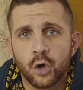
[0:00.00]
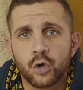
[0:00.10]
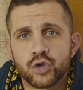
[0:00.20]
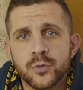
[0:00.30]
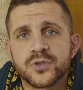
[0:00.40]

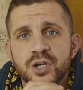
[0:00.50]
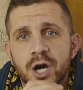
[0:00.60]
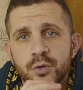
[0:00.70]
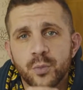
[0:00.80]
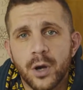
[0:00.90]
or too much
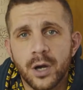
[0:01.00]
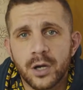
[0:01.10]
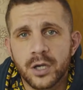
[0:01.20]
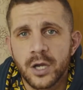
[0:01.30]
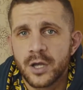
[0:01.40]
hard
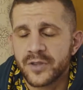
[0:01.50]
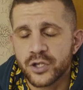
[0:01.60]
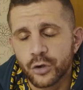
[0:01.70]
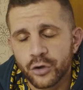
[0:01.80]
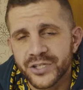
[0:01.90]
work, then
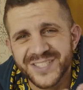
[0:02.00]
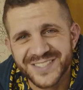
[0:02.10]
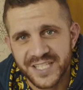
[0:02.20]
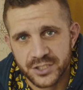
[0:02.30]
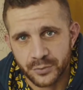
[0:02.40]
you're not going to
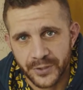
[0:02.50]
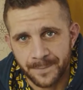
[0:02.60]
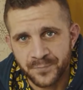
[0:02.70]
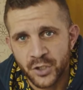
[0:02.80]
stick to it.